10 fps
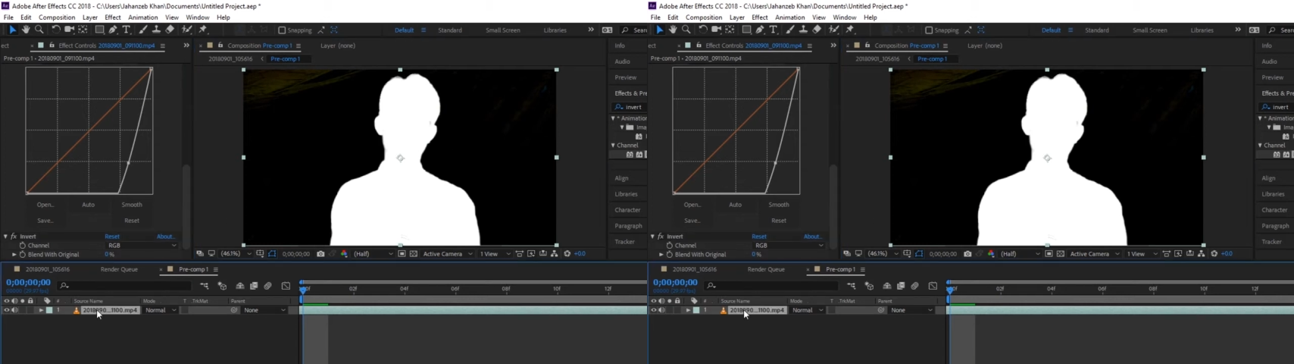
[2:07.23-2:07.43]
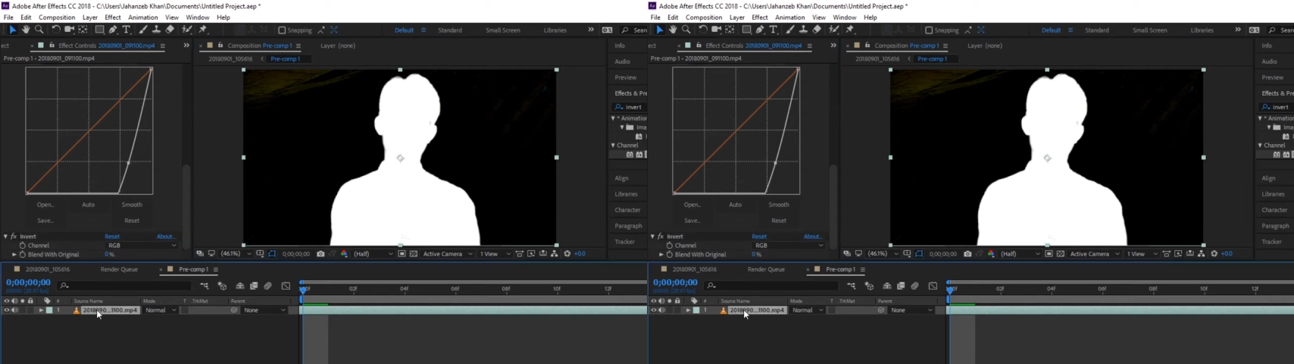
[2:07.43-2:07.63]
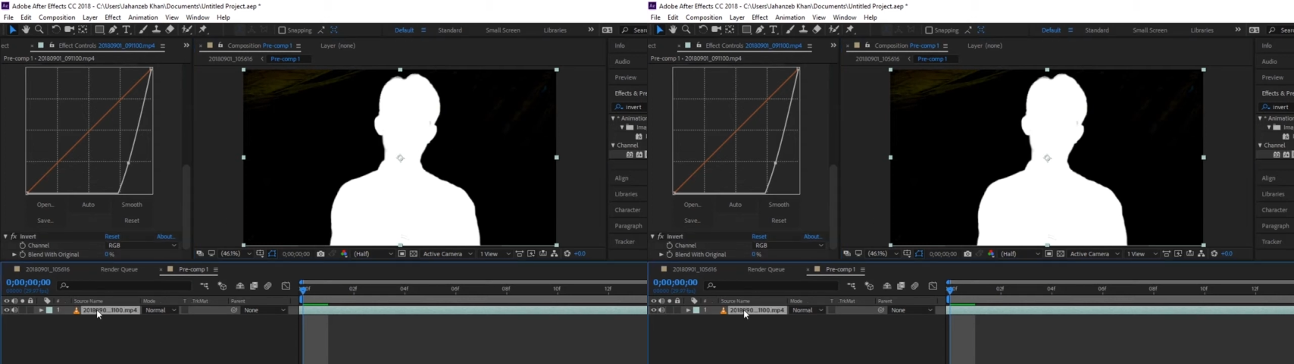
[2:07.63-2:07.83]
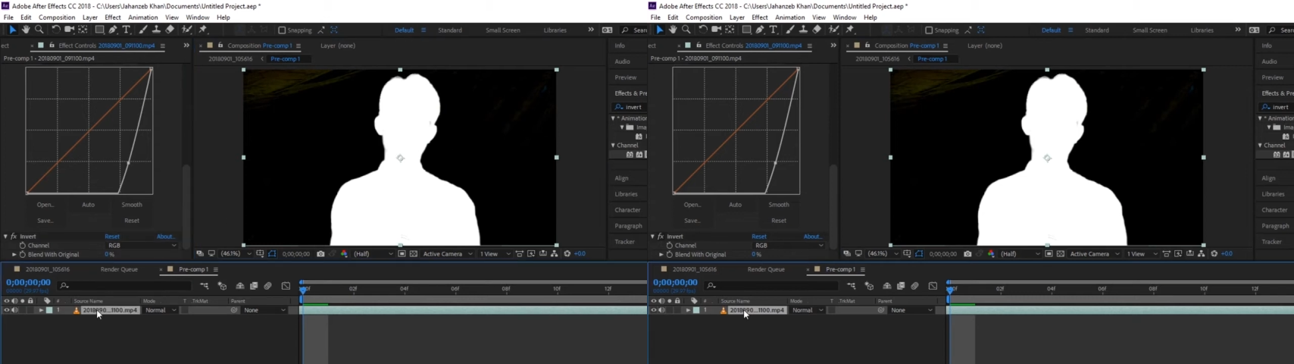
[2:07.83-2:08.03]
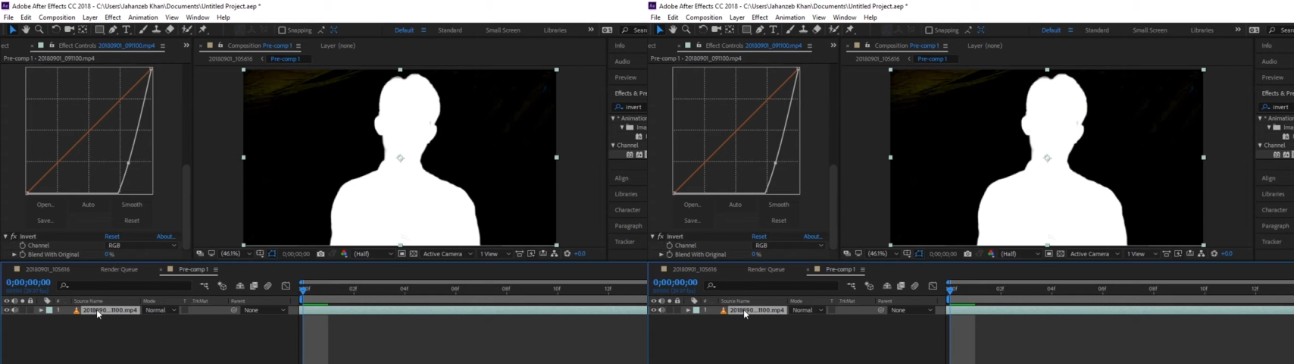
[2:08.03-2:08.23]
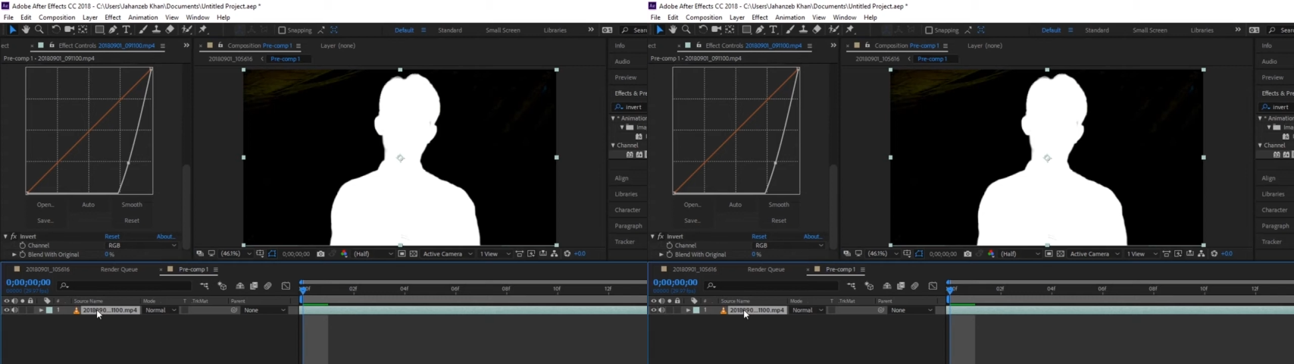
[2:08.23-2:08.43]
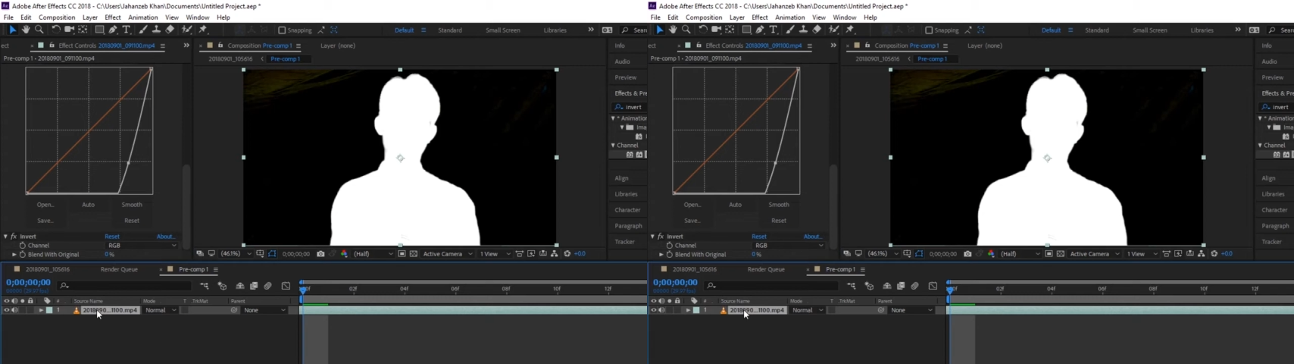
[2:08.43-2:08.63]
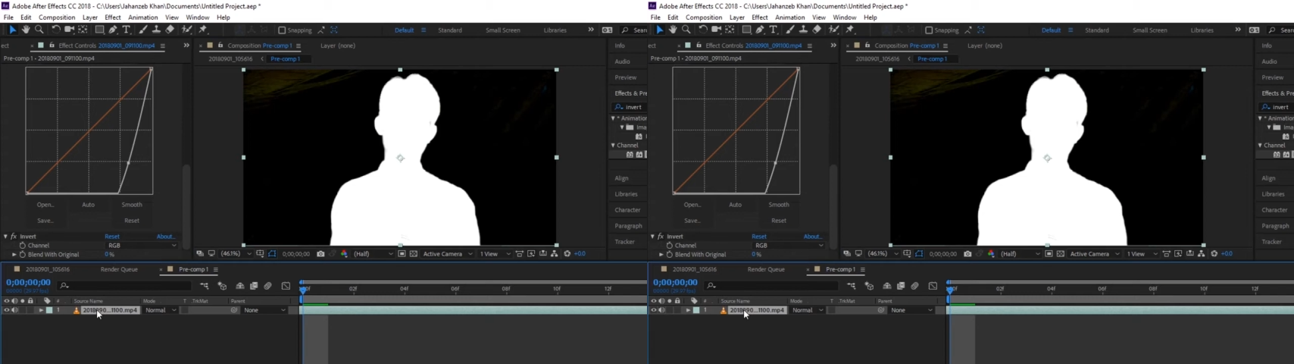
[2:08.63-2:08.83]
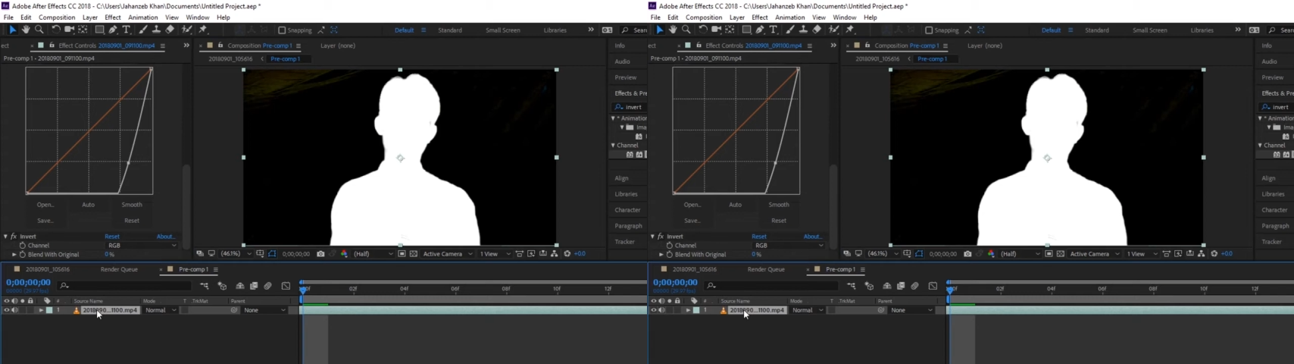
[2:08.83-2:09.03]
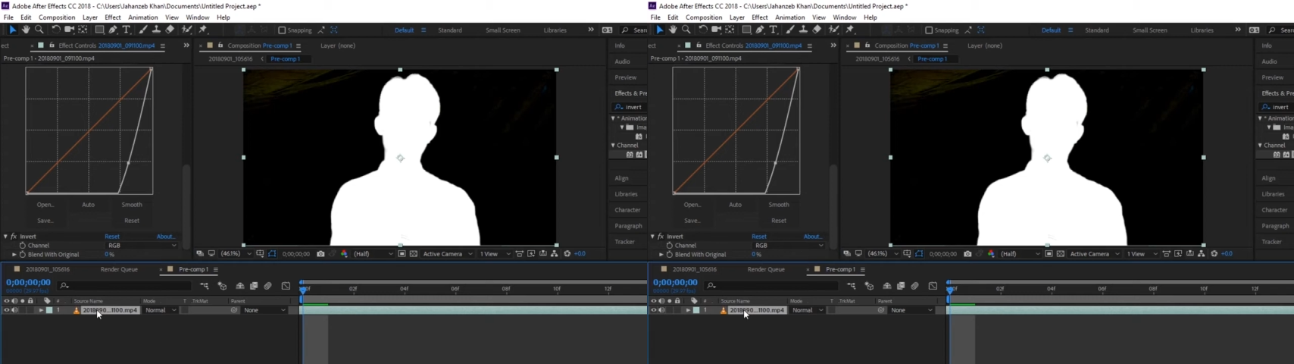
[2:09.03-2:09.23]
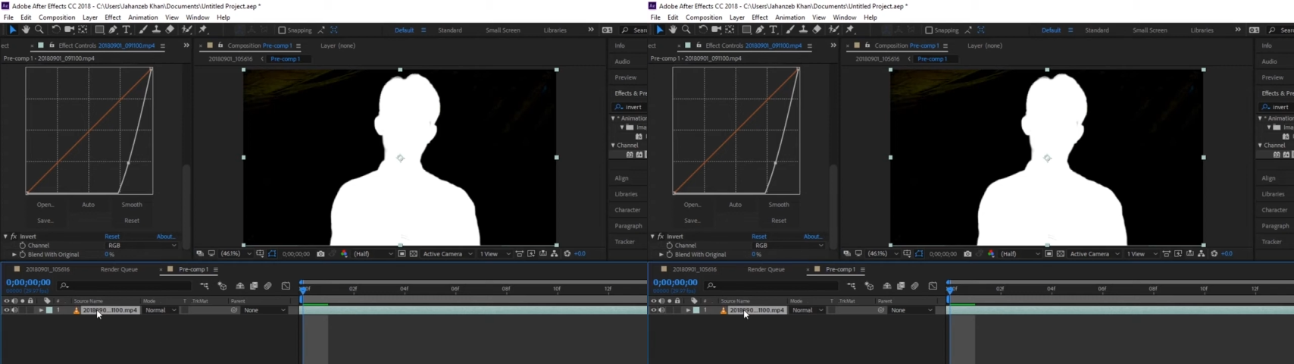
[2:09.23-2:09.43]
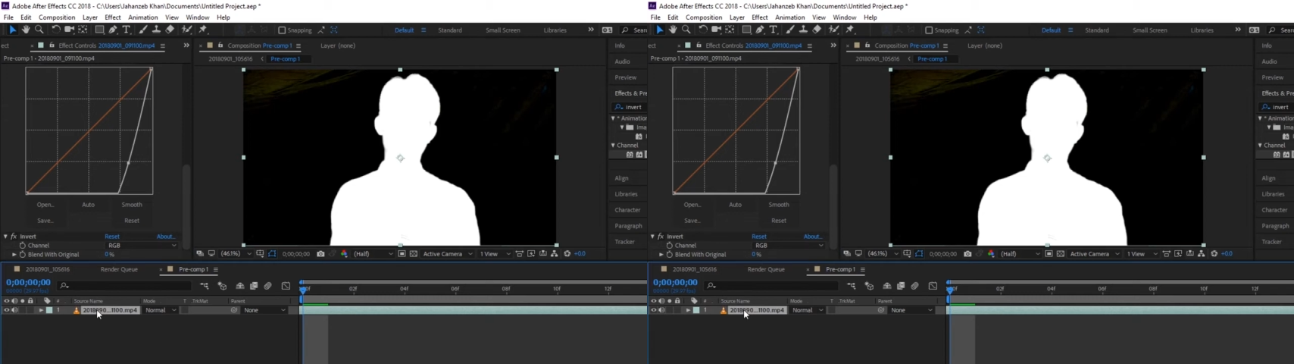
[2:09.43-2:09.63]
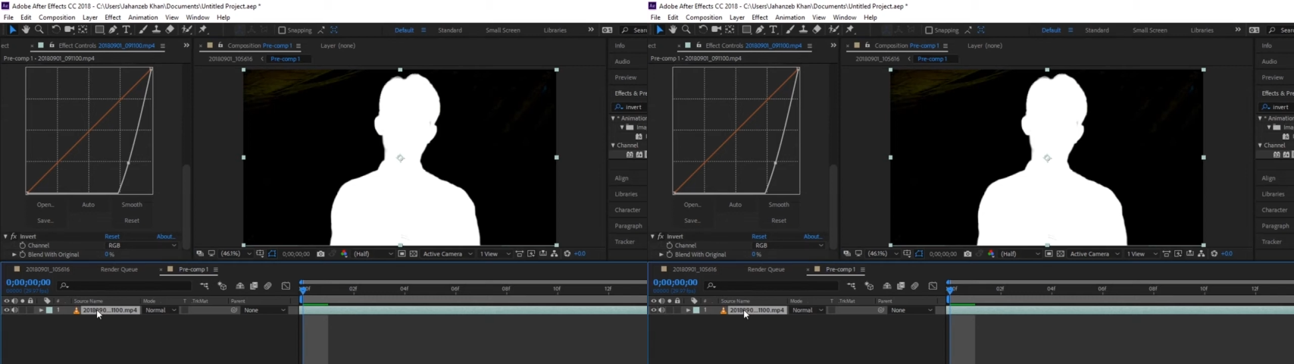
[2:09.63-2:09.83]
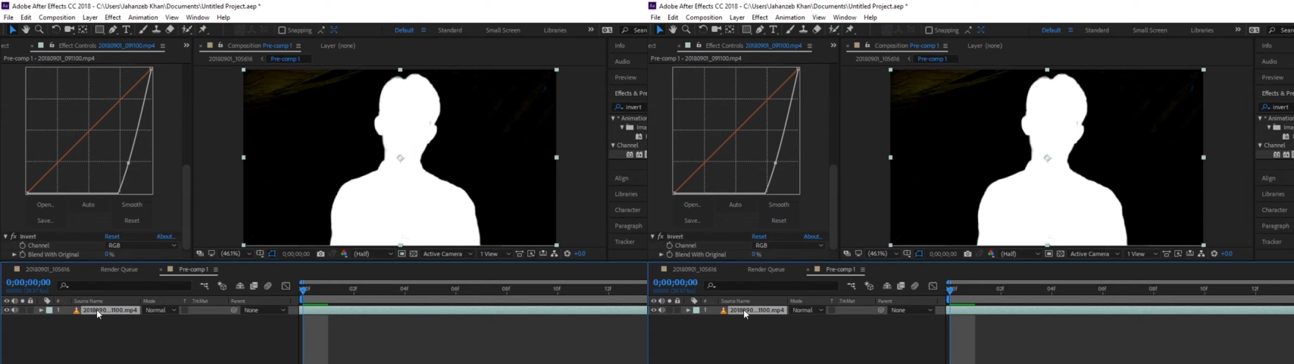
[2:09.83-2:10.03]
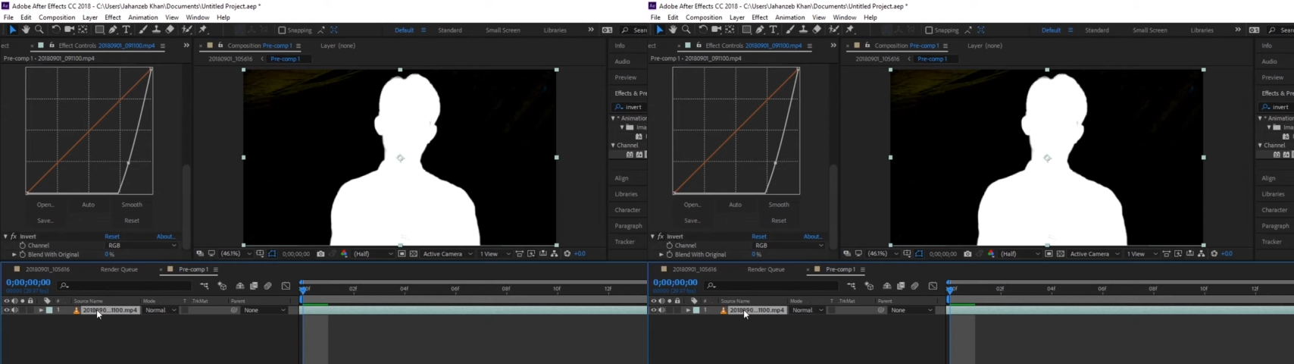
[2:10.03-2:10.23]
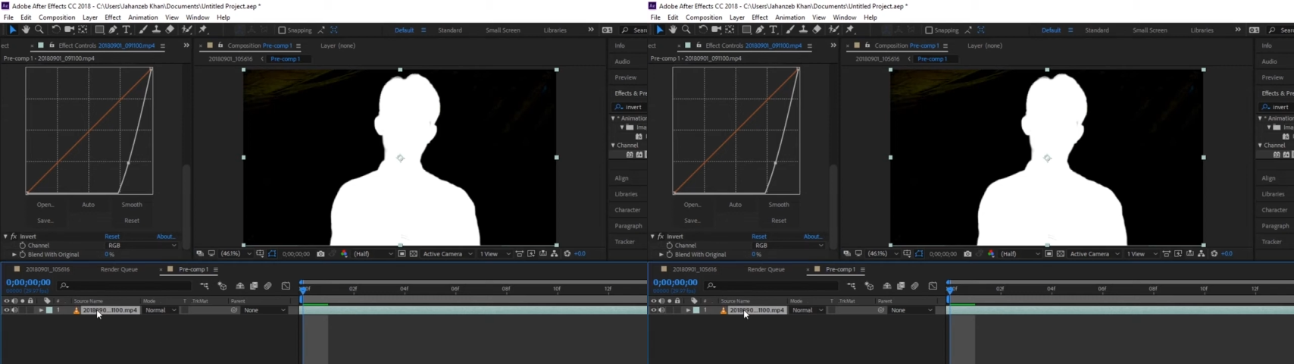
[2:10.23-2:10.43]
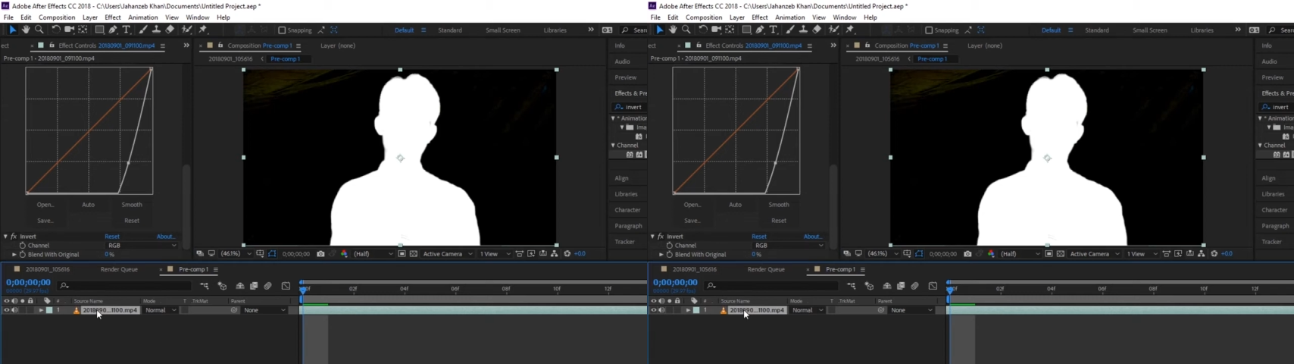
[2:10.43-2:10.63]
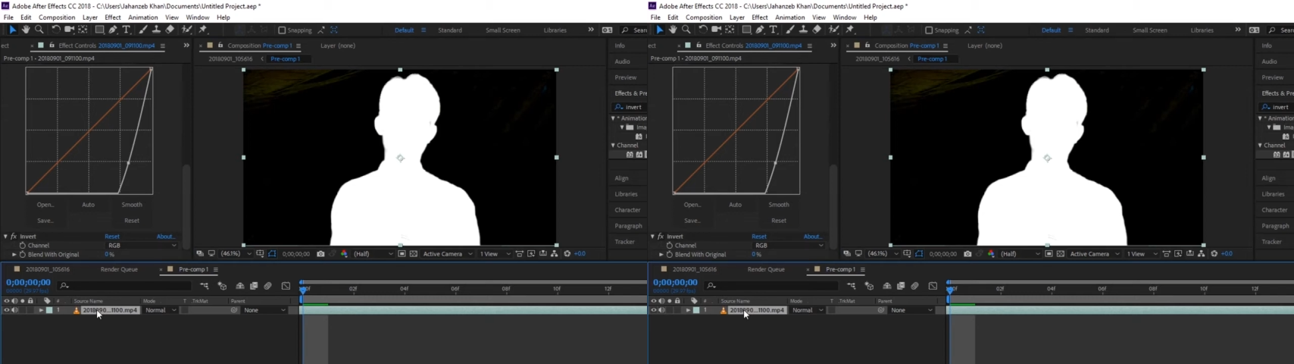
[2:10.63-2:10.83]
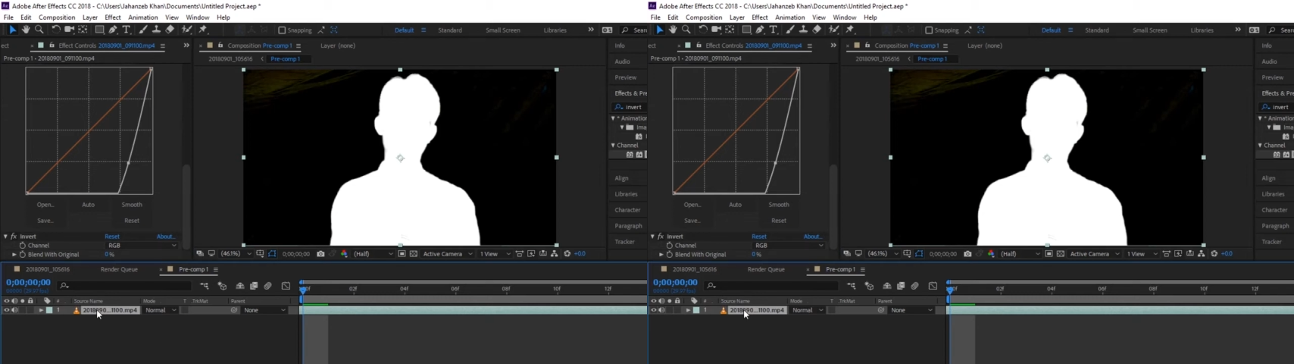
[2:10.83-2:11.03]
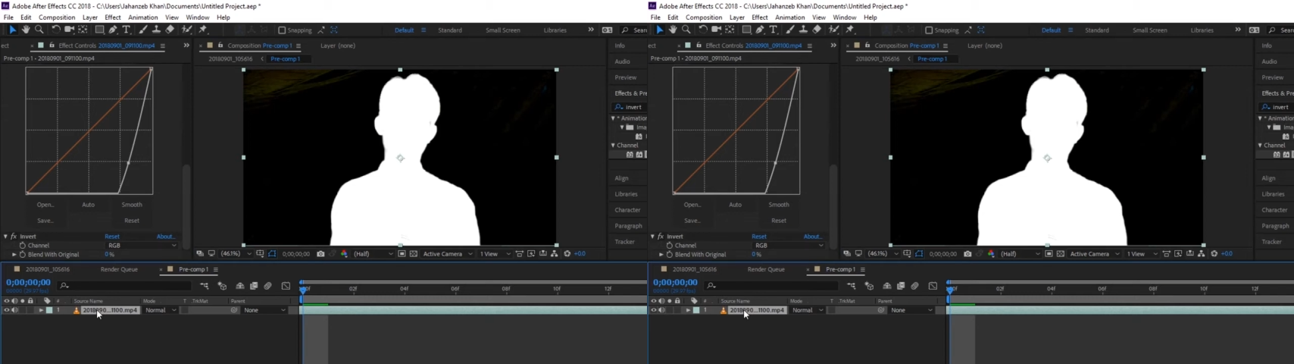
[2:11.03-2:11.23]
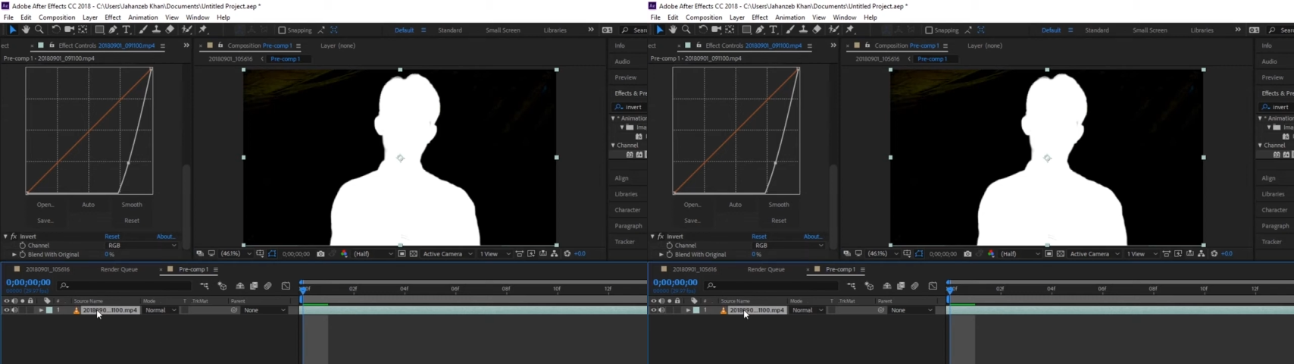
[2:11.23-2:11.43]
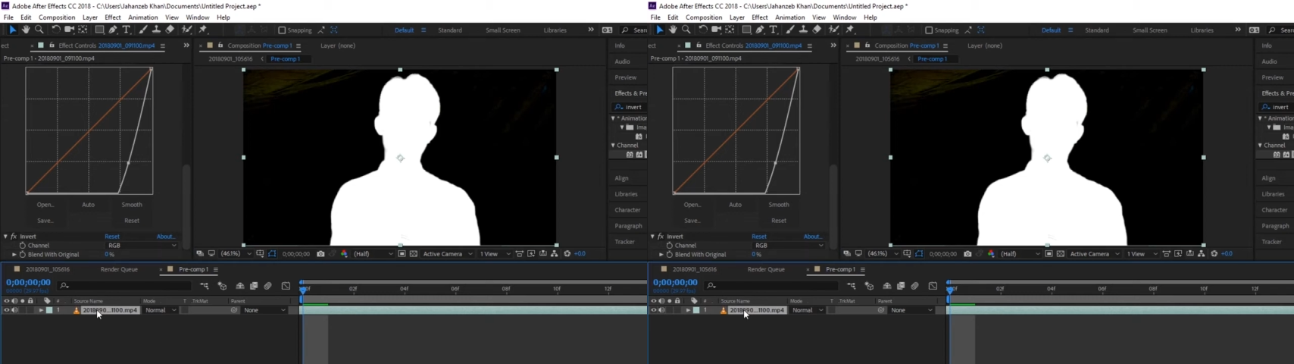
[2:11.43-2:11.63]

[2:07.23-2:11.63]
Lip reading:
Nobody's mouth can be seen.